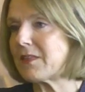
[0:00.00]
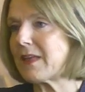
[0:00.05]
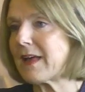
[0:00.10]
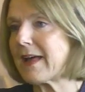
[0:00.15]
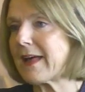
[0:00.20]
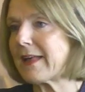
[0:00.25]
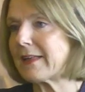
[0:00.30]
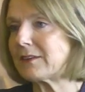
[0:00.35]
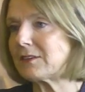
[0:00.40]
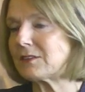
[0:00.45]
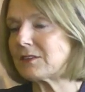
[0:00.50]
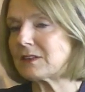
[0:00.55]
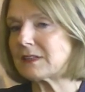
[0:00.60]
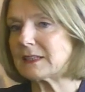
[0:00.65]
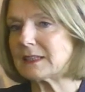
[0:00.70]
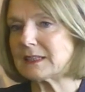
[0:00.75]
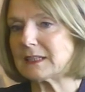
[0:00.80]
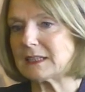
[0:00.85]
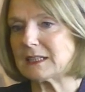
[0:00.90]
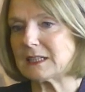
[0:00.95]
that
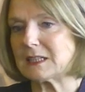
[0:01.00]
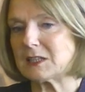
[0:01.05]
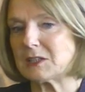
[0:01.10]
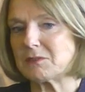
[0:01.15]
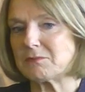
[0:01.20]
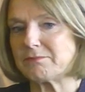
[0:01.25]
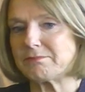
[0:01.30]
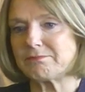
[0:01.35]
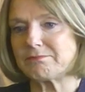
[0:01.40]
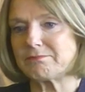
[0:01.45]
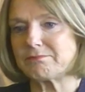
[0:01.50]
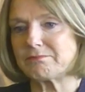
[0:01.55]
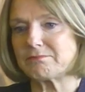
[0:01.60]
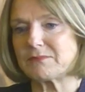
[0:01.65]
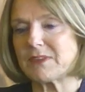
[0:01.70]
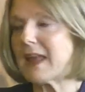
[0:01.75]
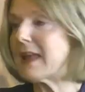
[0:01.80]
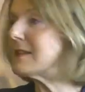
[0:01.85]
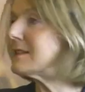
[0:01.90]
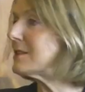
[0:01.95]
um,
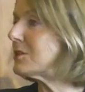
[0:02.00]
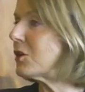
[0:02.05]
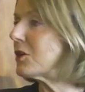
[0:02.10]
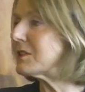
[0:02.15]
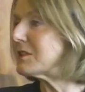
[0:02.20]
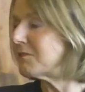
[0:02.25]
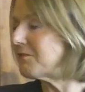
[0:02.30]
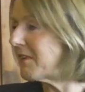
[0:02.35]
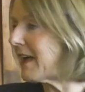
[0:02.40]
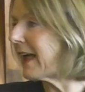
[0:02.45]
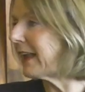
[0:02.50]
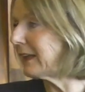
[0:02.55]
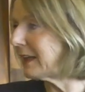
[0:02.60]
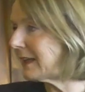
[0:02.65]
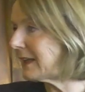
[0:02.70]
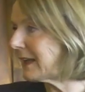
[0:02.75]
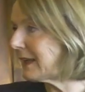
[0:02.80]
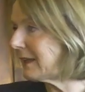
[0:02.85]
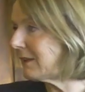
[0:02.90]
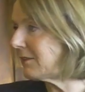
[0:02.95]
tends not to
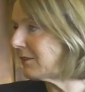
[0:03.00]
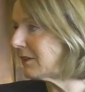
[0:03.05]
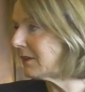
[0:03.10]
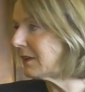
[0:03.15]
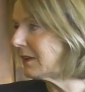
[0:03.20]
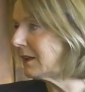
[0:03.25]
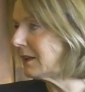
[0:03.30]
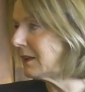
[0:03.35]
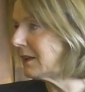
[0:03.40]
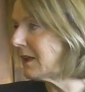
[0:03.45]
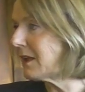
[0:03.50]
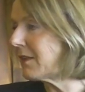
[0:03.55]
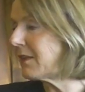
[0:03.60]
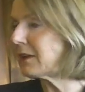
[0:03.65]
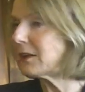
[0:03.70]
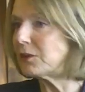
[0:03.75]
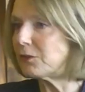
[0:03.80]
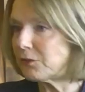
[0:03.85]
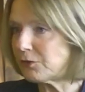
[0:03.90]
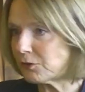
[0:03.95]
validate the
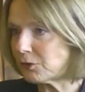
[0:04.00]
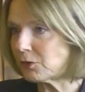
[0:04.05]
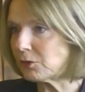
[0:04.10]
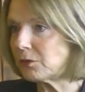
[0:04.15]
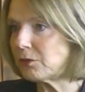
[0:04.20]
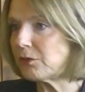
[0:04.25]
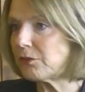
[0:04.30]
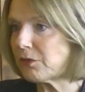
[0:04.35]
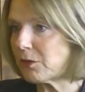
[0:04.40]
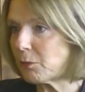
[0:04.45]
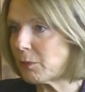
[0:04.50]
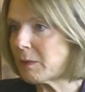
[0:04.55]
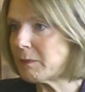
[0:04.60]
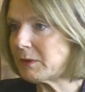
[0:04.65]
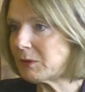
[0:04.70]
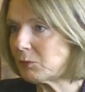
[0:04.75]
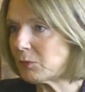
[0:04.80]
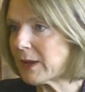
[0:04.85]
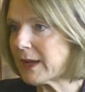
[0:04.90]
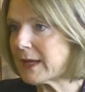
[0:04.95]
concerns that
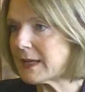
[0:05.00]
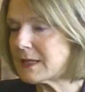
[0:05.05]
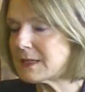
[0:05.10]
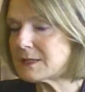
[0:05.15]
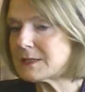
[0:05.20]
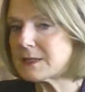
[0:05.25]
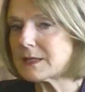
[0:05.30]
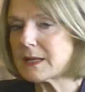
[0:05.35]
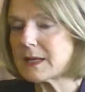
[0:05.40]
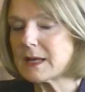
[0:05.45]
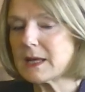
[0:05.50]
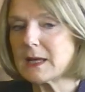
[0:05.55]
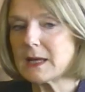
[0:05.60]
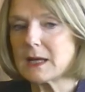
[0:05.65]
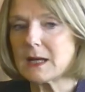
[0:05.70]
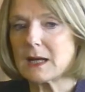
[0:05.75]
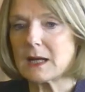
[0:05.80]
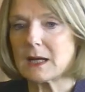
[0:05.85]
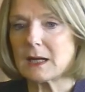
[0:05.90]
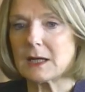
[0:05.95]
women raise.
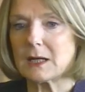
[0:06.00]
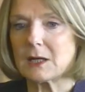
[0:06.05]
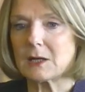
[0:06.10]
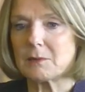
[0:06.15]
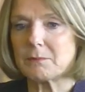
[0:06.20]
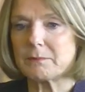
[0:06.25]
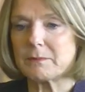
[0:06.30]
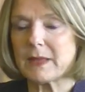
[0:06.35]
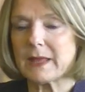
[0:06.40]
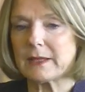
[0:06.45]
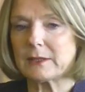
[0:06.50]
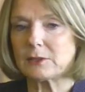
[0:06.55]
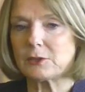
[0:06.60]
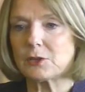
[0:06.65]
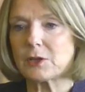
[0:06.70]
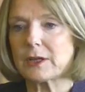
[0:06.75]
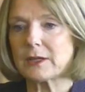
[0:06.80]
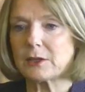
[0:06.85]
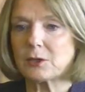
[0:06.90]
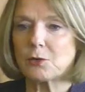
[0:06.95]
Um, and
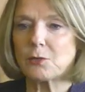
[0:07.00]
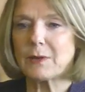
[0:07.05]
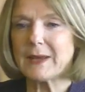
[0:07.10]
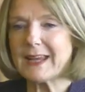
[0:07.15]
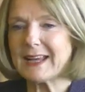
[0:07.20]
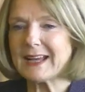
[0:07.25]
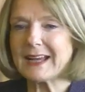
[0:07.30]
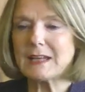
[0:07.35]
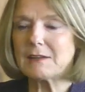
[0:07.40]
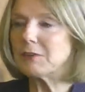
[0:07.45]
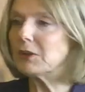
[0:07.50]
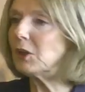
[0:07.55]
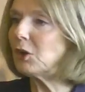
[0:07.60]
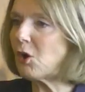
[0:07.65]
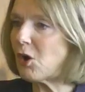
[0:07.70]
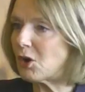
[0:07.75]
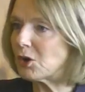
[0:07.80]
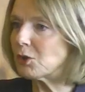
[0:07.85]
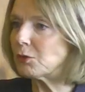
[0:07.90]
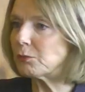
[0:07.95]
can create kind of a
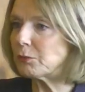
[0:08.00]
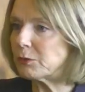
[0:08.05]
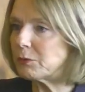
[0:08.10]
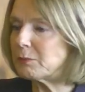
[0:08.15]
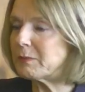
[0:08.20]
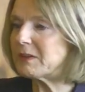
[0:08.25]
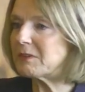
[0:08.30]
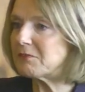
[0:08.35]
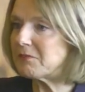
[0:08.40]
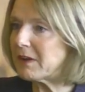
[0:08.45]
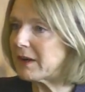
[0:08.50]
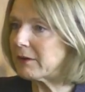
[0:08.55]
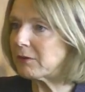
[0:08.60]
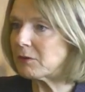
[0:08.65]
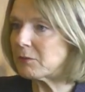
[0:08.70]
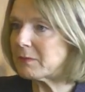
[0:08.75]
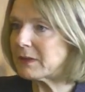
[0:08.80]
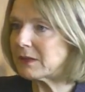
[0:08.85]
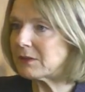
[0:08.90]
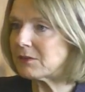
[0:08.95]
locker room
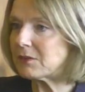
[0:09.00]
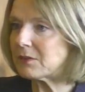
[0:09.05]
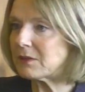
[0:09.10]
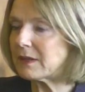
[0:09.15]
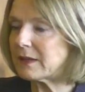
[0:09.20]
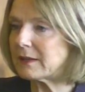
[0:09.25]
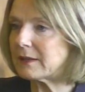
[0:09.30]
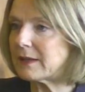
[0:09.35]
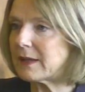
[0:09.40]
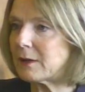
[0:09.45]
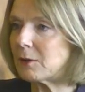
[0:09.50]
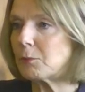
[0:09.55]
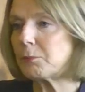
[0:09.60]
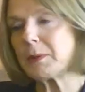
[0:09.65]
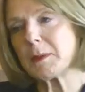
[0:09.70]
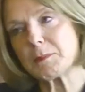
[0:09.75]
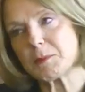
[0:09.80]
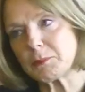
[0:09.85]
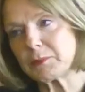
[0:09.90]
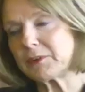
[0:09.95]
environment. And now
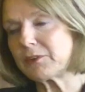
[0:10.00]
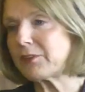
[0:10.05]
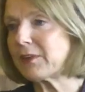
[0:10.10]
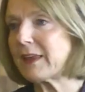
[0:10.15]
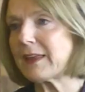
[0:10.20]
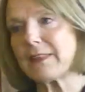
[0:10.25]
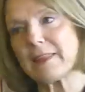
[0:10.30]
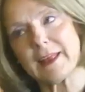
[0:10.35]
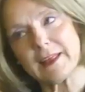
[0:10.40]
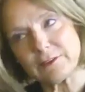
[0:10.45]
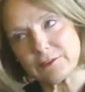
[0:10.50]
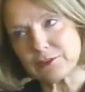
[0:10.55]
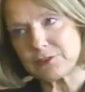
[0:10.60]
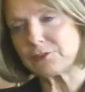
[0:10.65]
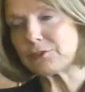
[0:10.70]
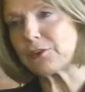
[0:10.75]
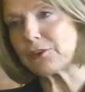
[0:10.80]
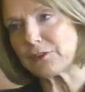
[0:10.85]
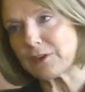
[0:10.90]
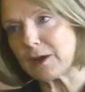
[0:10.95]
people would say that's
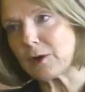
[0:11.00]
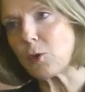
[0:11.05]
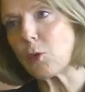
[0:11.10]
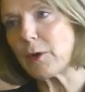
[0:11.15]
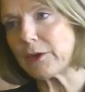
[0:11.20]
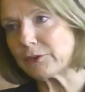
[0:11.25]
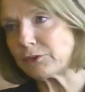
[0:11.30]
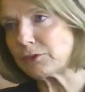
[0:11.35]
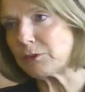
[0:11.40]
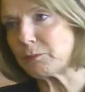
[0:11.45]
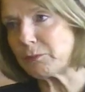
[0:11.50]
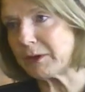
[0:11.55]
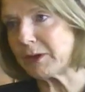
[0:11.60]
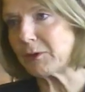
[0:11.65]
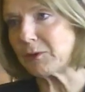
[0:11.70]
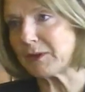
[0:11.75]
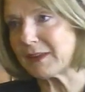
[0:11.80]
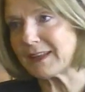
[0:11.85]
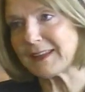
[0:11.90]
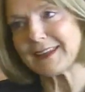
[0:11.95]
just how question
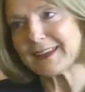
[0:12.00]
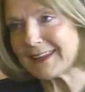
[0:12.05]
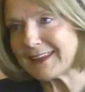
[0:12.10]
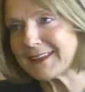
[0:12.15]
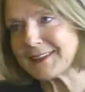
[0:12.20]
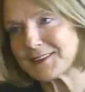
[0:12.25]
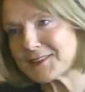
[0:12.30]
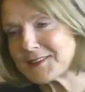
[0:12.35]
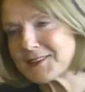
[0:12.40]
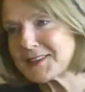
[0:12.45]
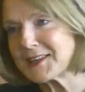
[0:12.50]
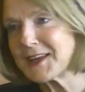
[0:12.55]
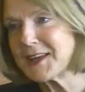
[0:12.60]
period is,